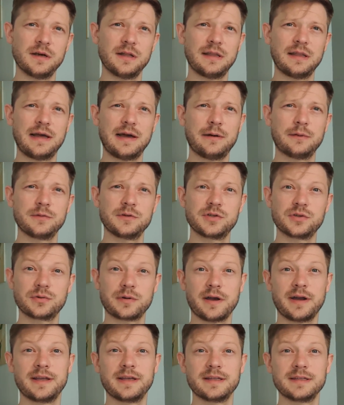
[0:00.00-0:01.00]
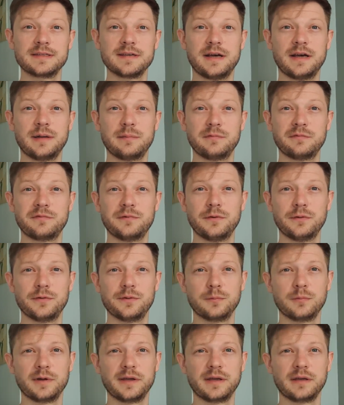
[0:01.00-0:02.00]
allow drying time for the
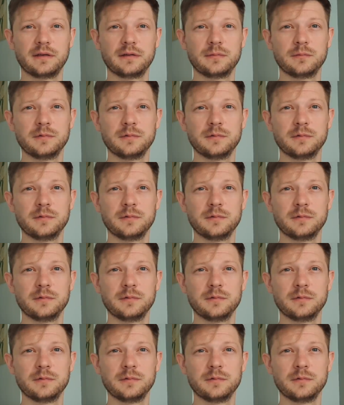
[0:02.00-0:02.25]
wing,